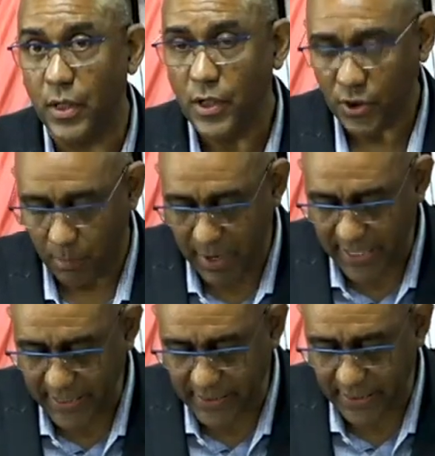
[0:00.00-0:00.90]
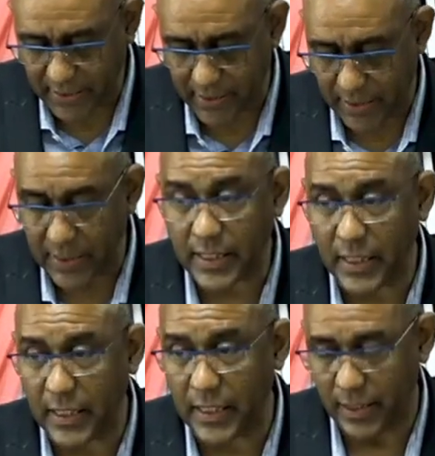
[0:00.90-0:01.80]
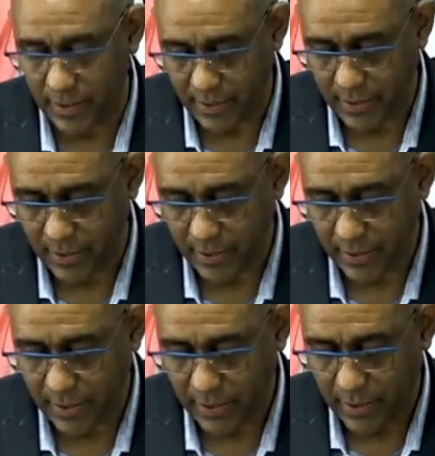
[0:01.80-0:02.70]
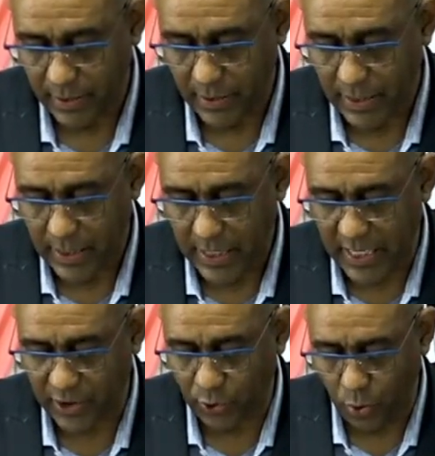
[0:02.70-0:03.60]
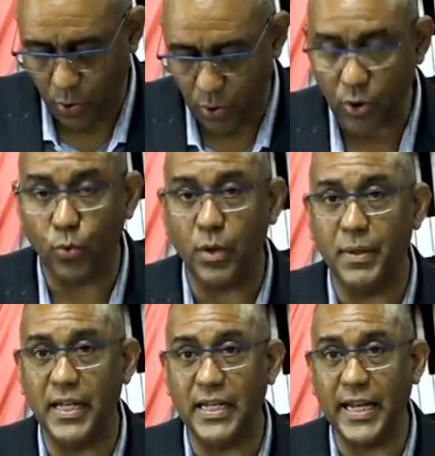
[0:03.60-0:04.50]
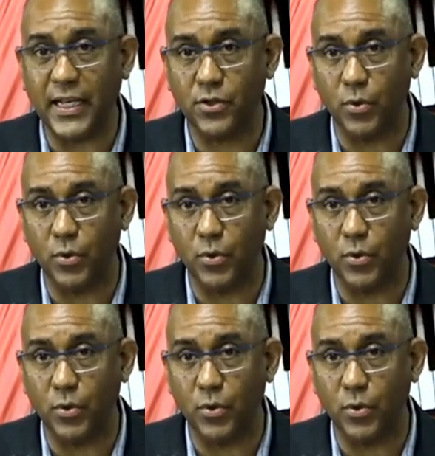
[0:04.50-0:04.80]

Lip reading: So my 6 is E. A tone will be the next one